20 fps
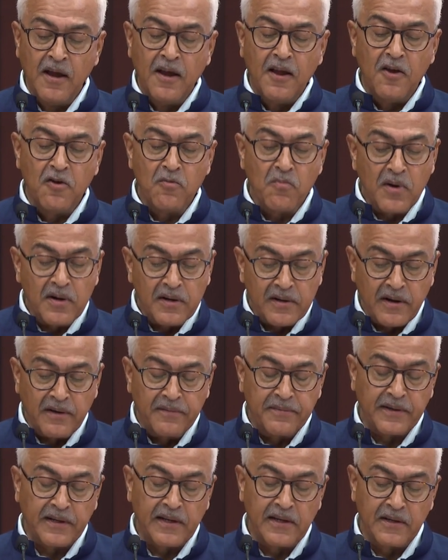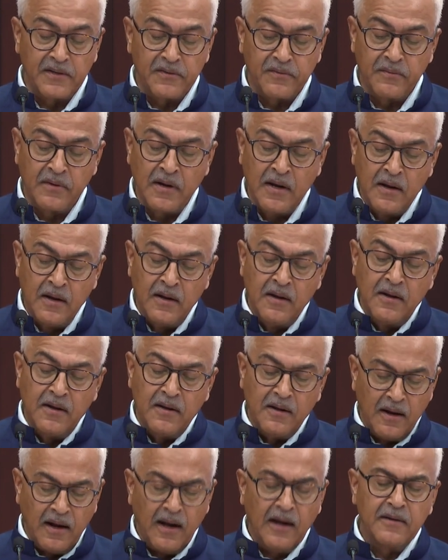human trafficking,
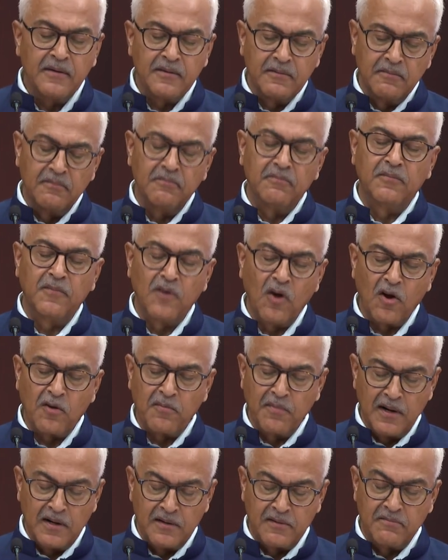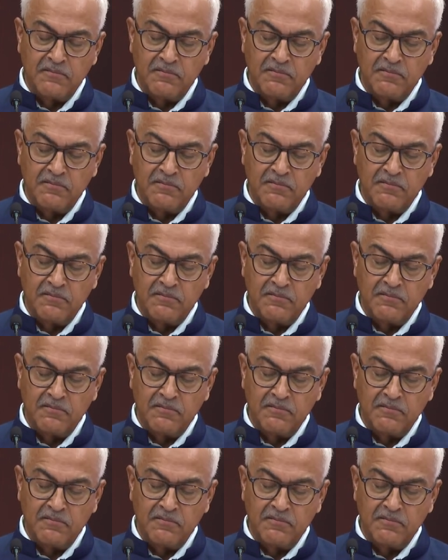and normal